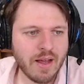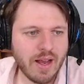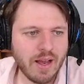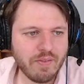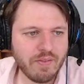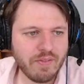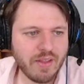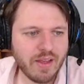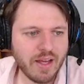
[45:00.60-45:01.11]

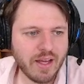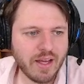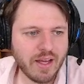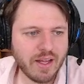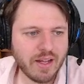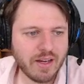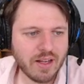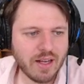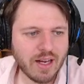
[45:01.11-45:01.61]
And
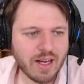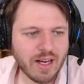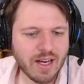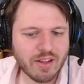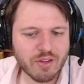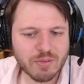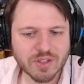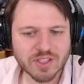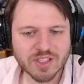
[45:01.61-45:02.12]
then
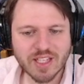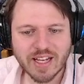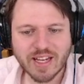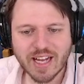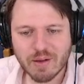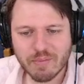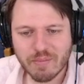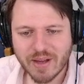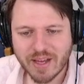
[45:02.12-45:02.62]
the mistake
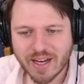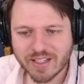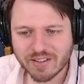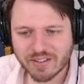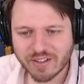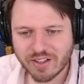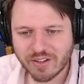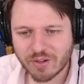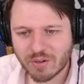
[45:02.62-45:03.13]
I made, I
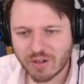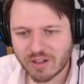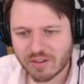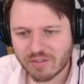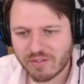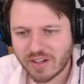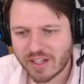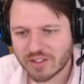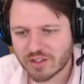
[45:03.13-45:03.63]
deleted the wrong file.